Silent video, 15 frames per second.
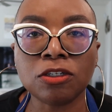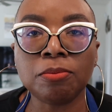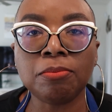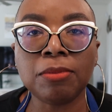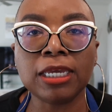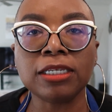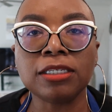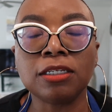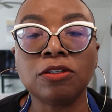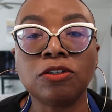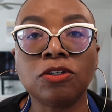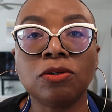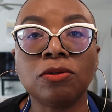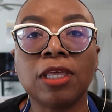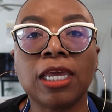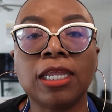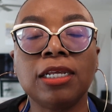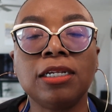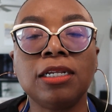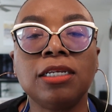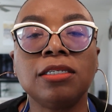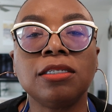to mix until that
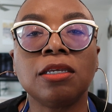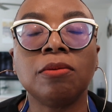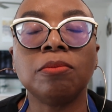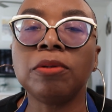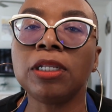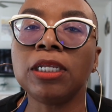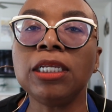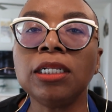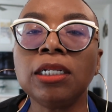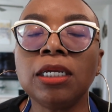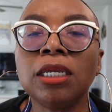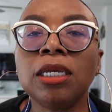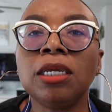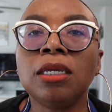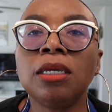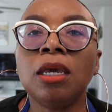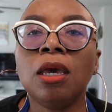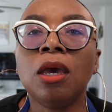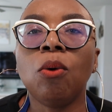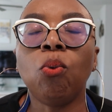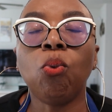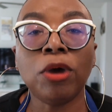it is completely
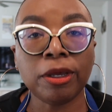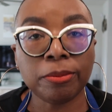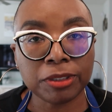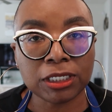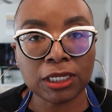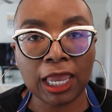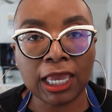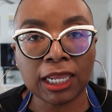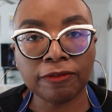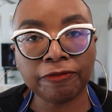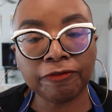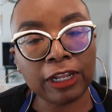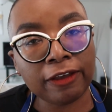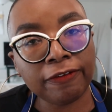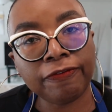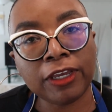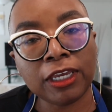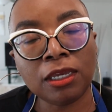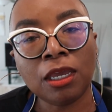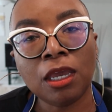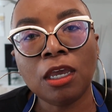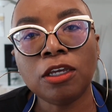whipped and
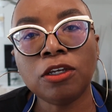fluffy.